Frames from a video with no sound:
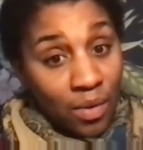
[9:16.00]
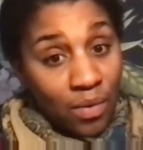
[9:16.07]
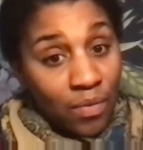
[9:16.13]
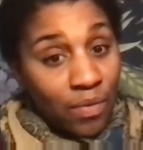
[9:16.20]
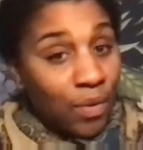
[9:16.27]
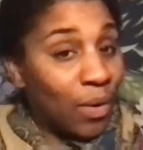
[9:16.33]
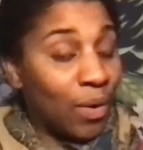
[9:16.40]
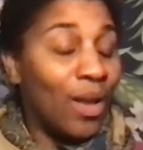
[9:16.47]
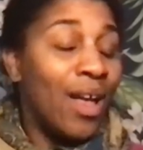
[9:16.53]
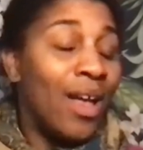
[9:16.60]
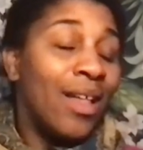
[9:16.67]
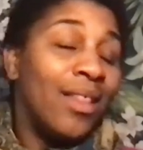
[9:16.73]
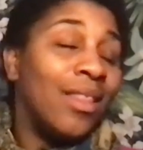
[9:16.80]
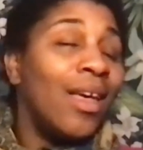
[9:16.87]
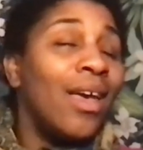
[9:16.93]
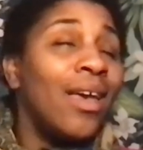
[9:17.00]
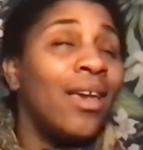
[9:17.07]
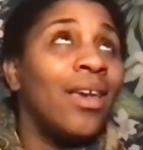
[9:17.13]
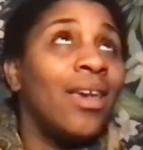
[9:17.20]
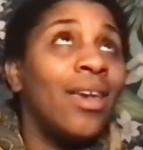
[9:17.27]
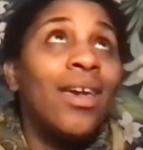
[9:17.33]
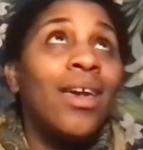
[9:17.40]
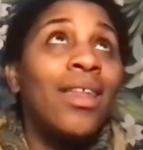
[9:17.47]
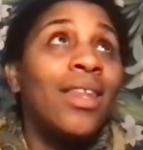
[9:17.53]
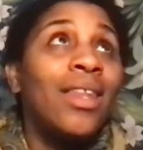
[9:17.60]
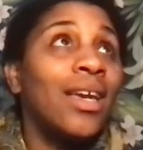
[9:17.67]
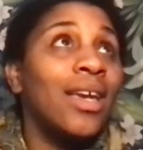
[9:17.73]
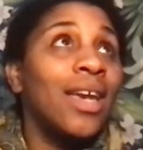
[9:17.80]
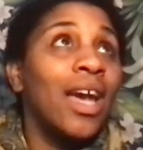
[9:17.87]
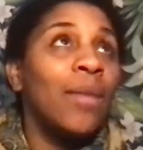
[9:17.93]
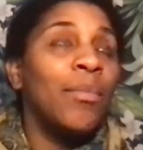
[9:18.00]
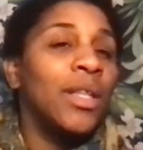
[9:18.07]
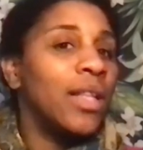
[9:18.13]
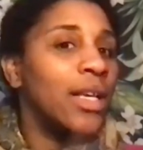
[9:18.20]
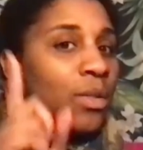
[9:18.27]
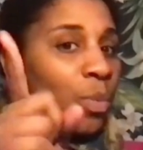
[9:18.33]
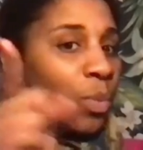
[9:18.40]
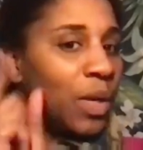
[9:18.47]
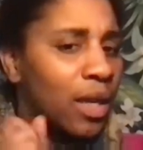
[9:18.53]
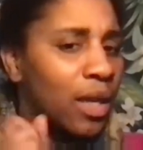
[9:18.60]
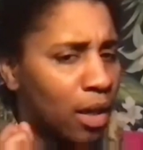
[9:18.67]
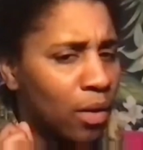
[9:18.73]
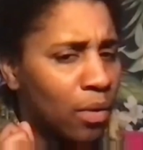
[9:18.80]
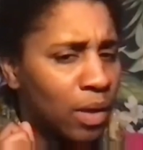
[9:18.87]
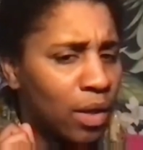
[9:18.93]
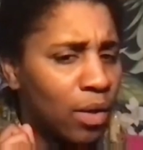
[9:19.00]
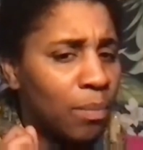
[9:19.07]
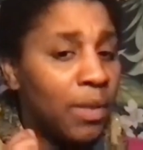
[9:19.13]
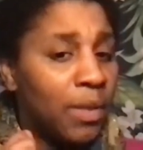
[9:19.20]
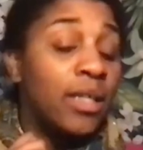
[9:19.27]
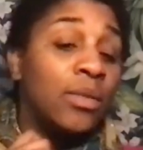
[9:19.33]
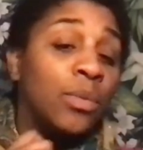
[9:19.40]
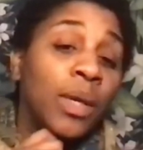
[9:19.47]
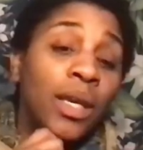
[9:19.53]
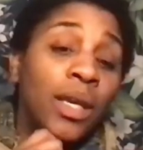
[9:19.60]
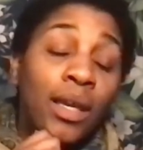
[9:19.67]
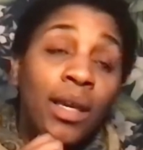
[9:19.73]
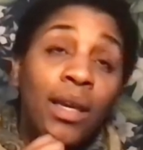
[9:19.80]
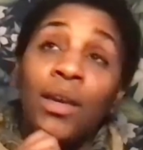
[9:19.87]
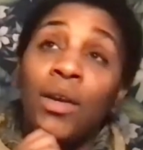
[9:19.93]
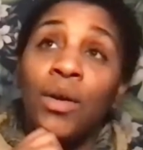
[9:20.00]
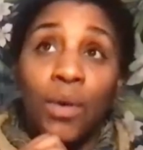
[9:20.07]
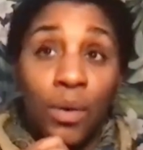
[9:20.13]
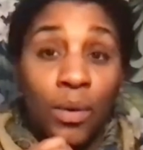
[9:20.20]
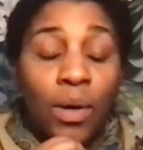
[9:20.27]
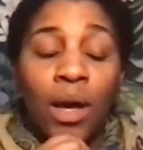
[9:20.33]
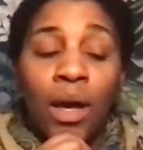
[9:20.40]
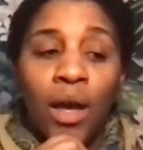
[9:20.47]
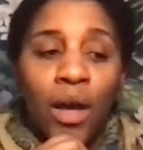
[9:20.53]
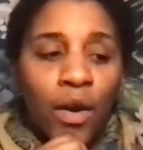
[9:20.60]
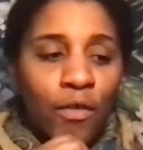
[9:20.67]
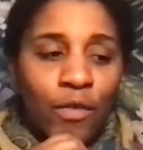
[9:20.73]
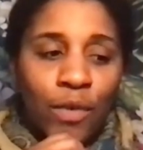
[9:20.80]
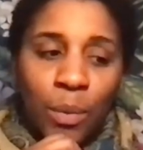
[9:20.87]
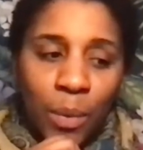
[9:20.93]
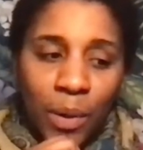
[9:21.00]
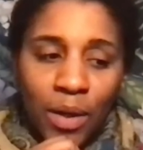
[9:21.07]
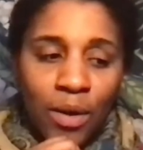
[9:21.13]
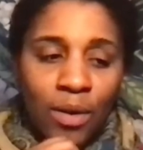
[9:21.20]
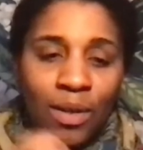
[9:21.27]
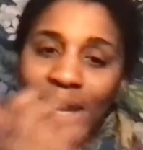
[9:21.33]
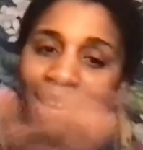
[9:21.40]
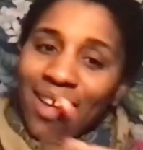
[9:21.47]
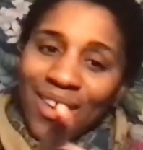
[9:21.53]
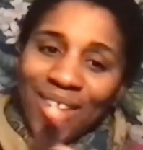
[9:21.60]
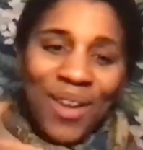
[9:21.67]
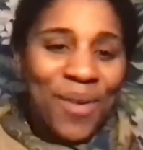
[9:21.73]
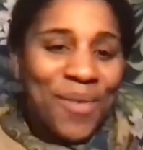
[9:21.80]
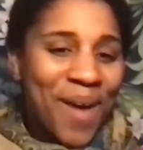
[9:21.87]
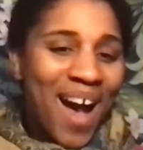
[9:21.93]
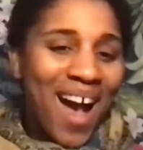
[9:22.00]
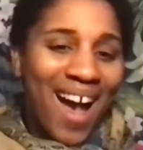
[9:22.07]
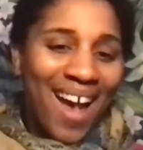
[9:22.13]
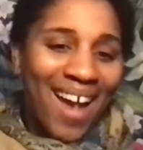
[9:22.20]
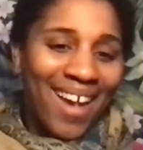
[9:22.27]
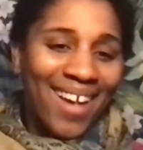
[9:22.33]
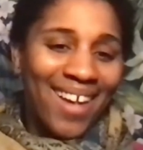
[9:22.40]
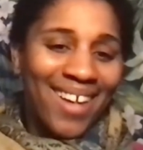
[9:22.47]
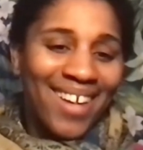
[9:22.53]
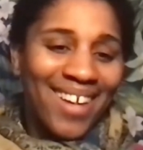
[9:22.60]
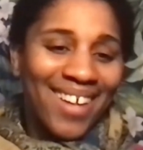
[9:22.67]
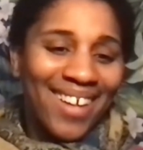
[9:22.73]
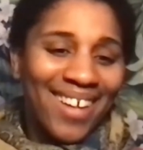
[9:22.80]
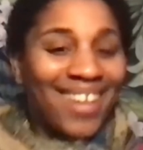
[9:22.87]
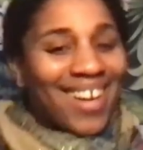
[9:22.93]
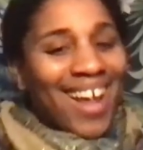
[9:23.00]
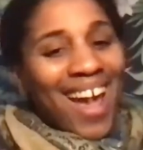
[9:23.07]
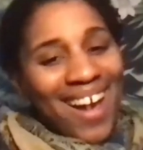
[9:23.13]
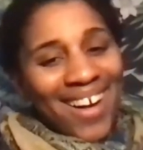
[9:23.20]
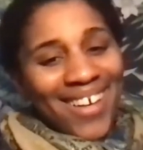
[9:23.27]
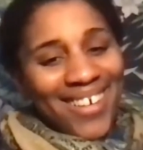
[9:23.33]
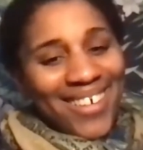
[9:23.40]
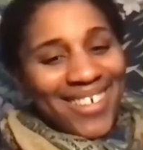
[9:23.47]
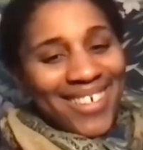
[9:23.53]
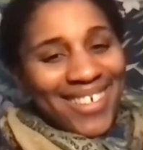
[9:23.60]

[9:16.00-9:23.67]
for the Healing Academy. That's We Heal because we heal for real. And now y'all know why and how.